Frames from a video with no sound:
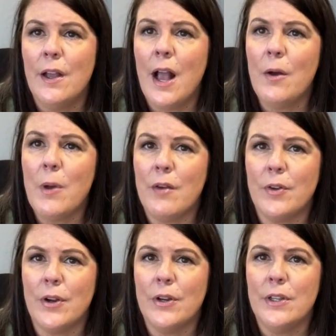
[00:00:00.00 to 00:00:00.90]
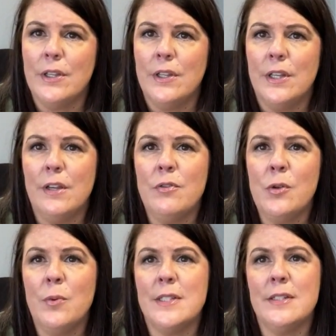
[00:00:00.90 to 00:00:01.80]
However, if
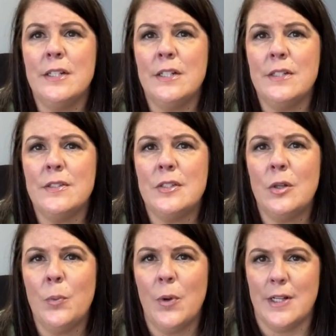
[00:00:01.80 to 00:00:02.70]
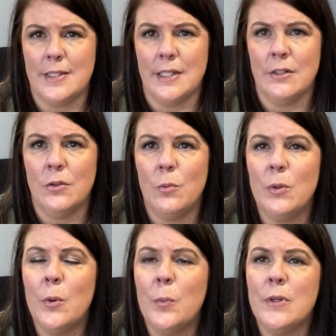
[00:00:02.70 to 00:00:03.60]
the resident is still present, we
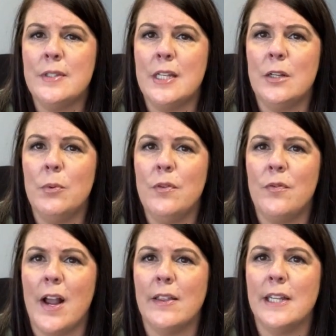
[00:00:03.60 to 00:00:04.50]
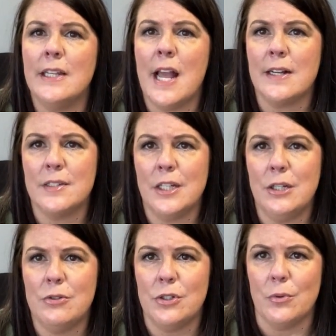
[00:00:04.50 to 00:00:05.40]
will proceed with filing an
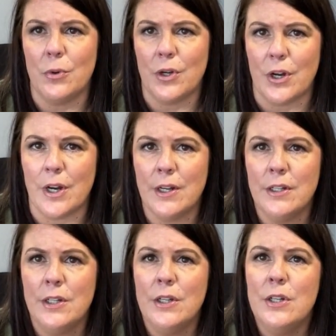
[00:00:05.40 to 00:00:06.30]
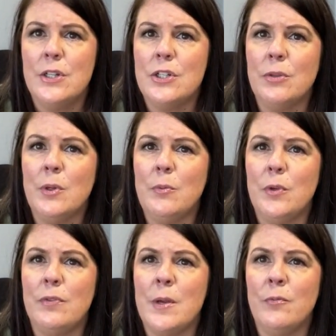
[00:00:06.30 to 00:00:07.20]
execution order to
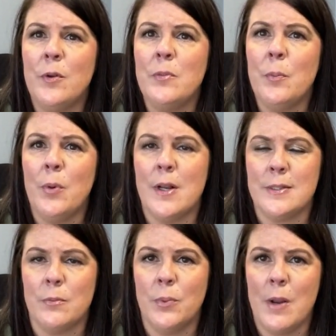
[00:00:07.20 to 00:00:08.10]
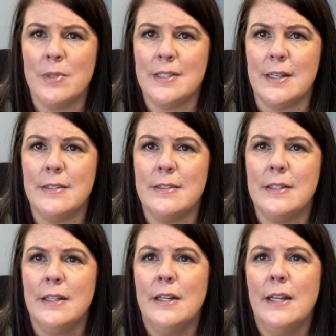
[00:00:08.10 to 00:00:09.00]
remove them from the premises
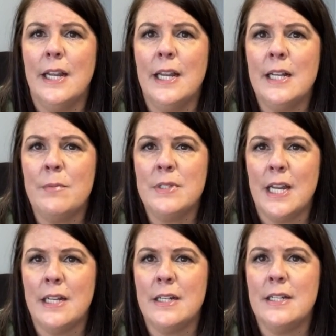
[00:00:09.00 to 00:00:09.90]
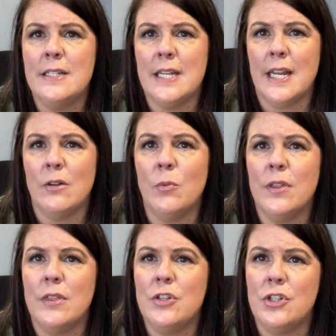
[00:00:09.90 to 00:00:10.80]
and obtain a date
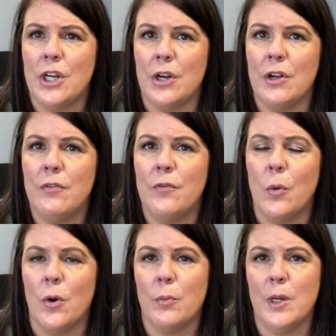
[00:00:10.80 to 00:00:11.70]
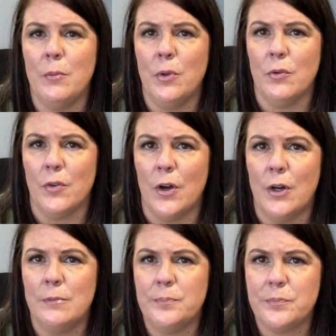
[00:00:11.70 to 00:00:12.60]
with the sheriff for removal.